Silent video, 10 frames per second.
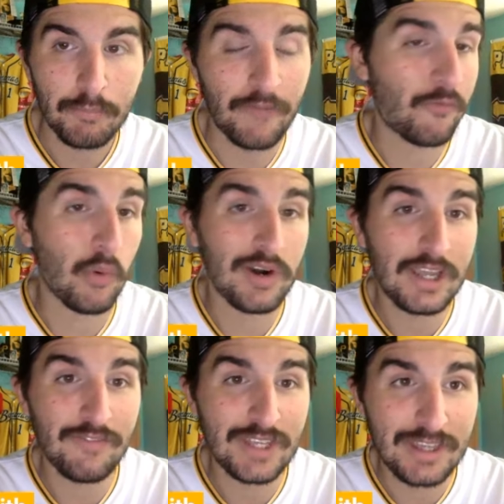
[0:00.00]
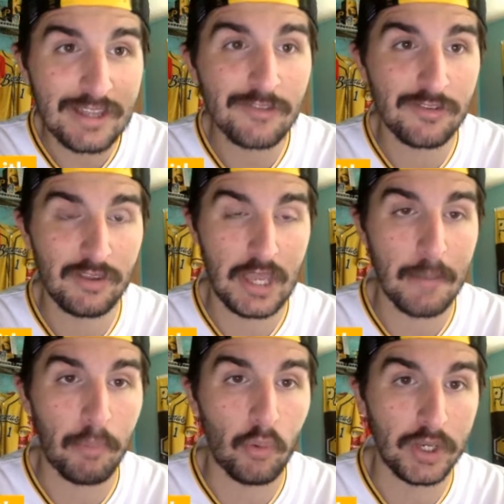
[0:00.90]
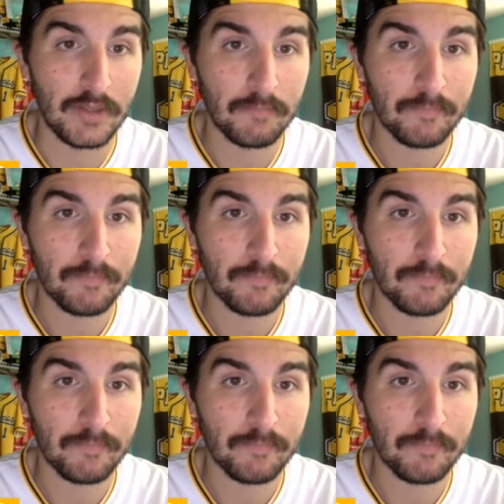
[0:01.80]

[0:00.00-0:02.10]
before it even gets to that point.